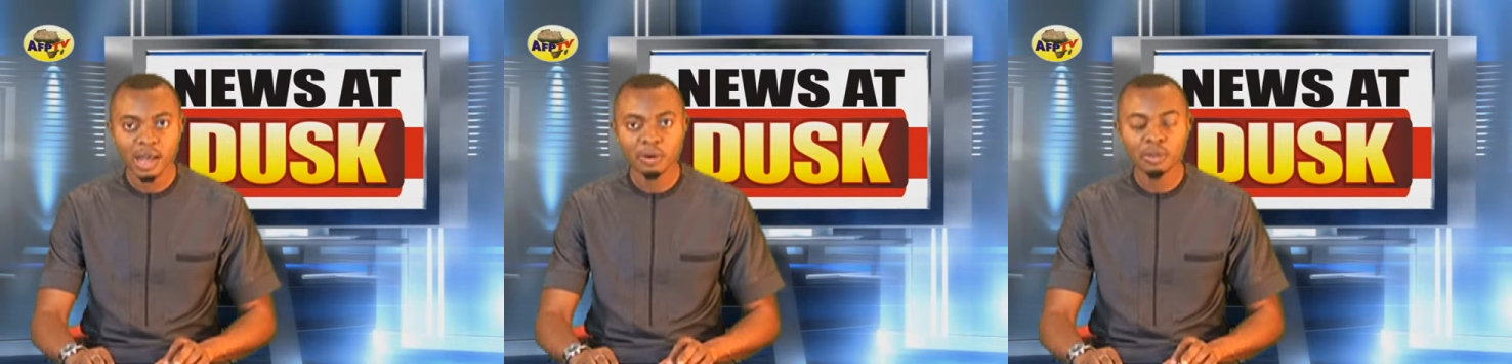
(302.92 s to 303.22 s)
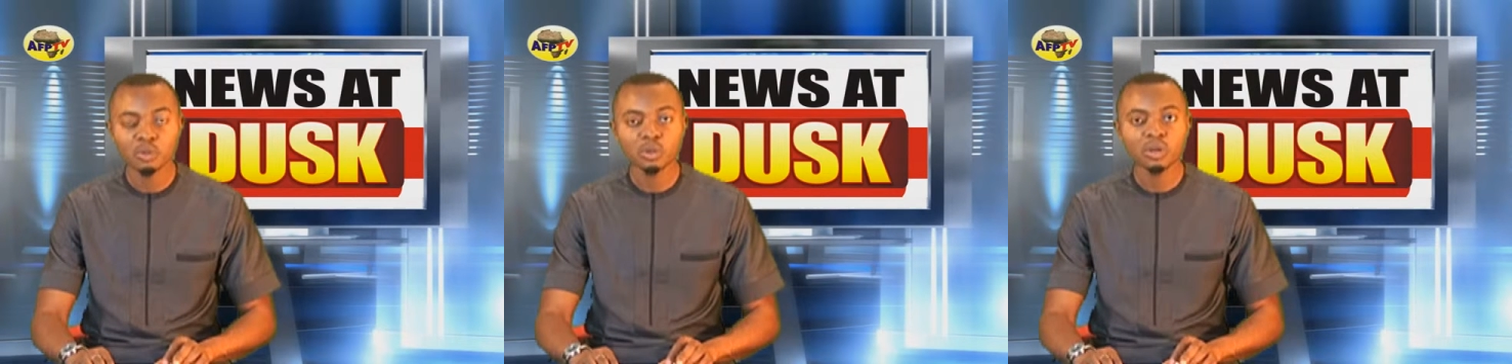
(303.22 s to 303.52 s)

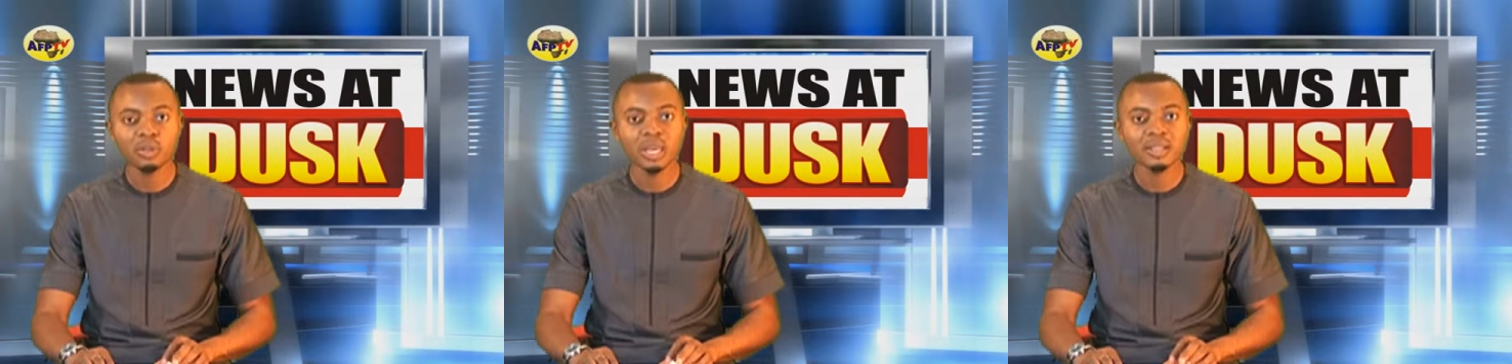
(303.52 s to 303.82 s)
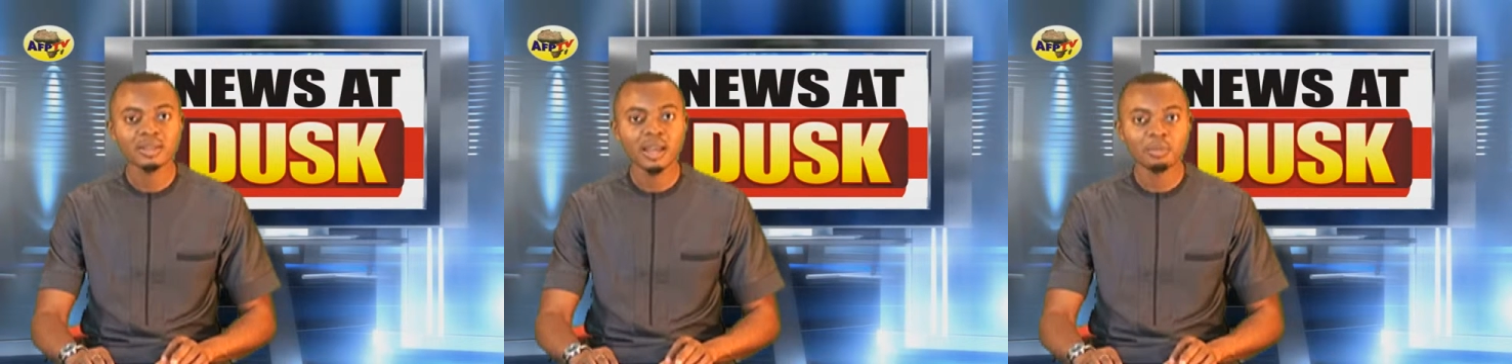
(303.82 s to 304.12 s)
carrying
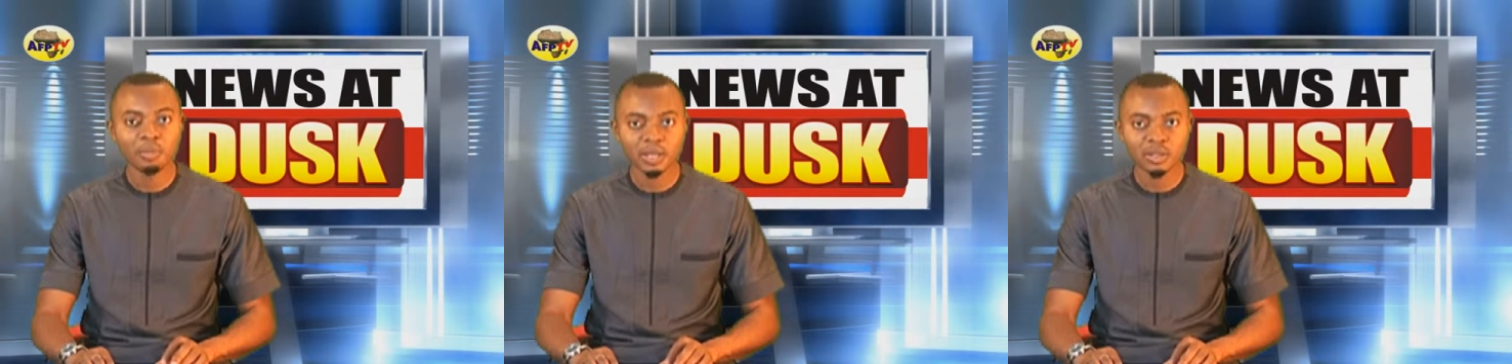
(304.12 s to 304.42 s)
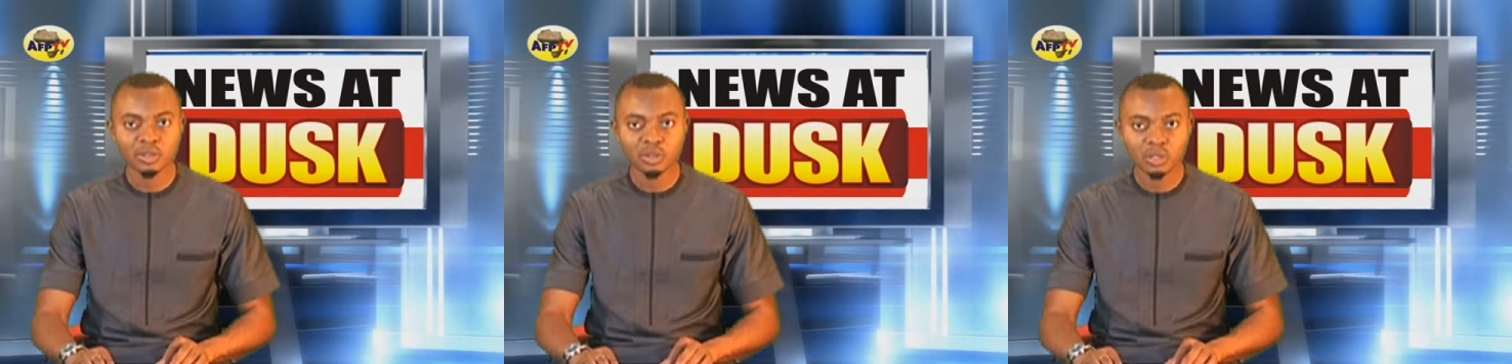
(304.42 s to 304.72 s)
239
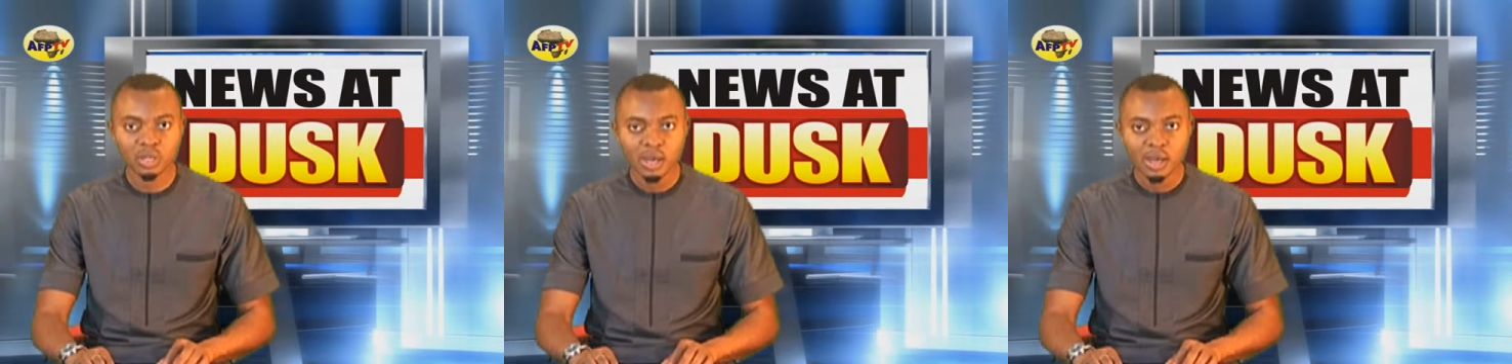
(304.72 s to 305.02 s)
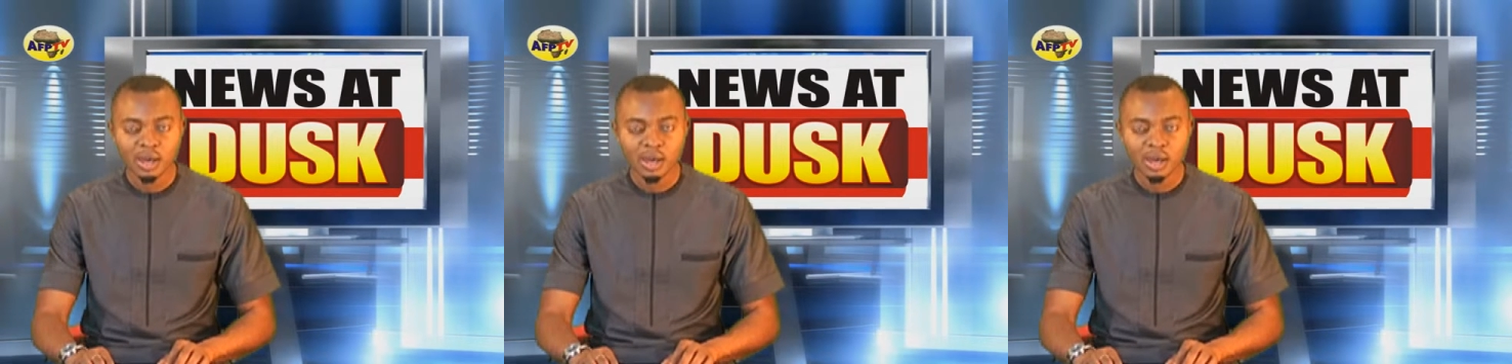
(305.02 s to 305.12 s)
passengers.